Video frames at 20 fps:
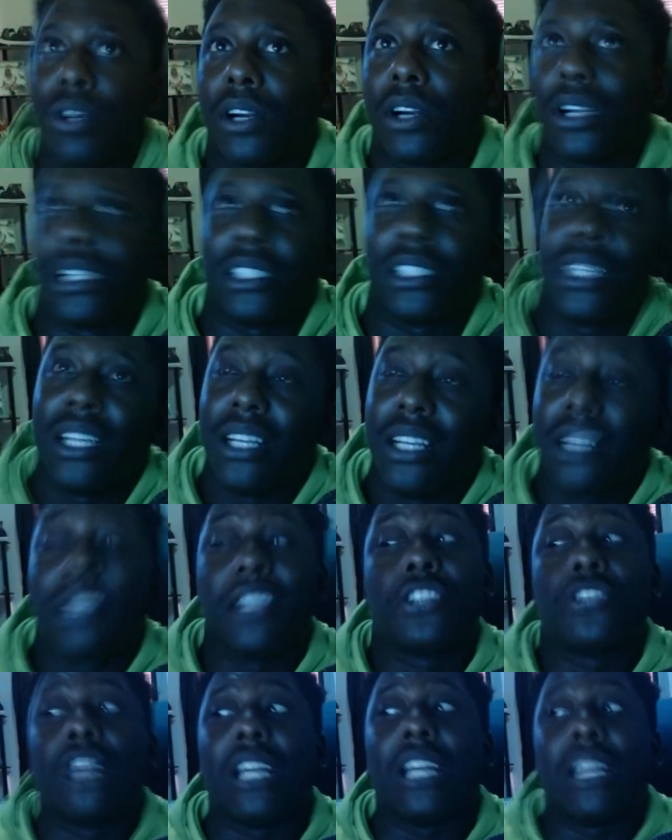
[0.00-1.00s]
because this
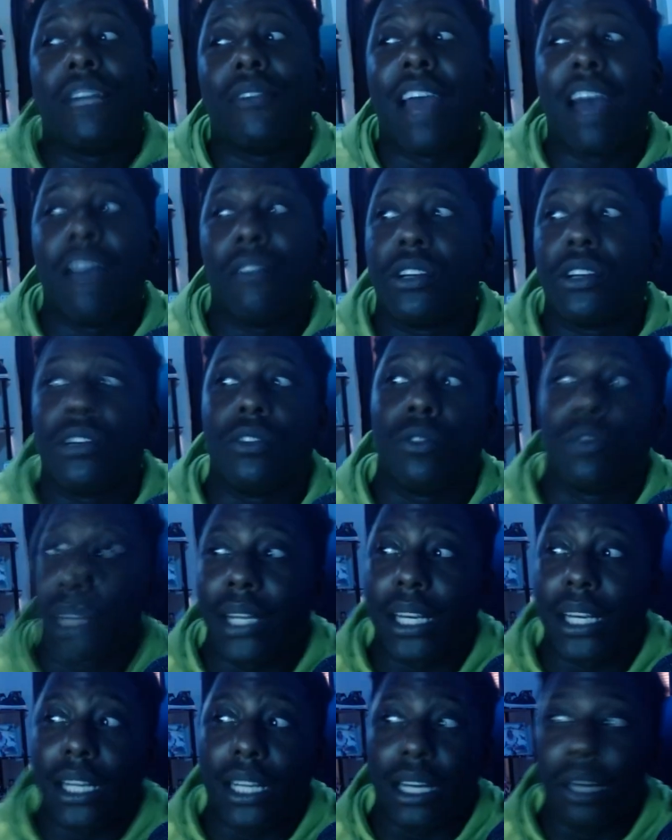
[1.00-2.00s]
show didn't even have a really
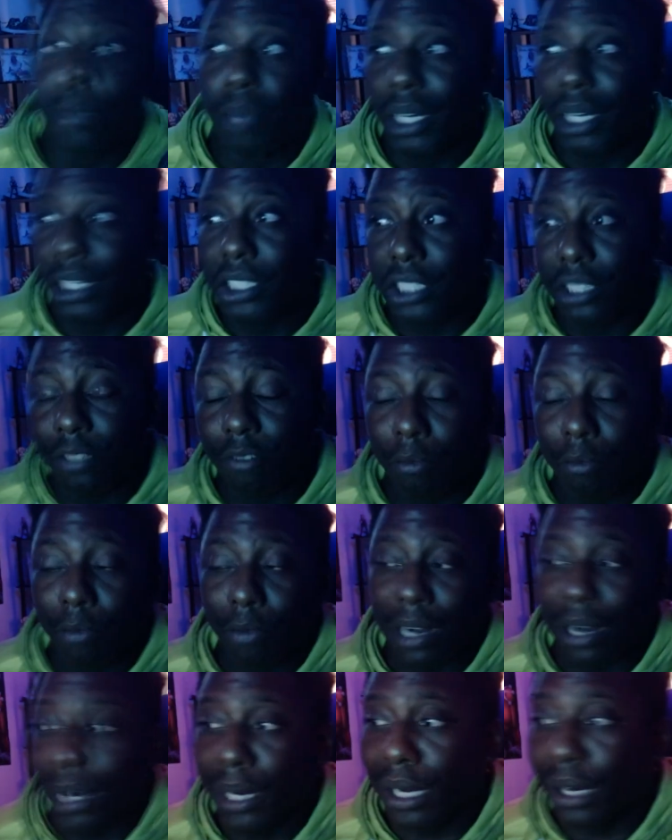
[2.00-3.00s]
good budget from what
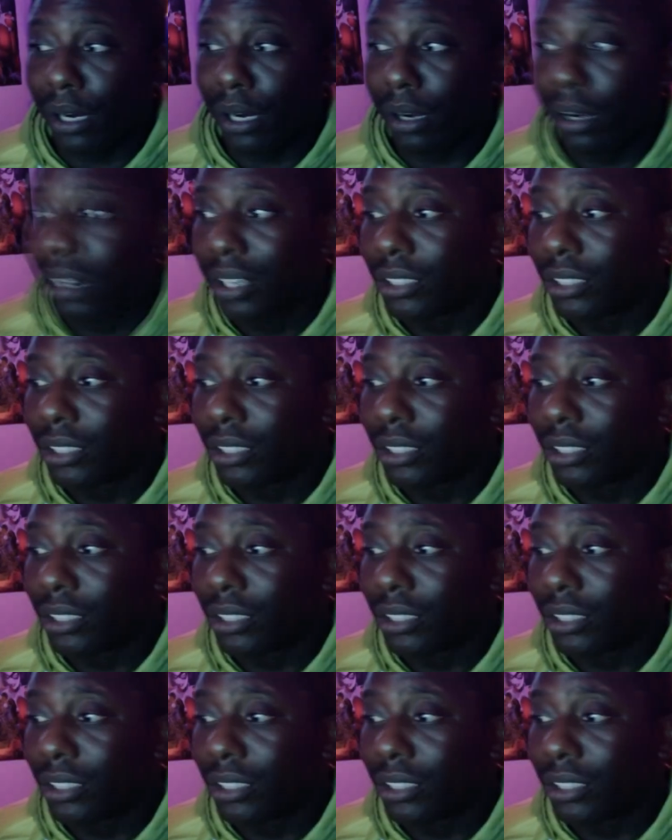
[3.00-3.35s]
I hear.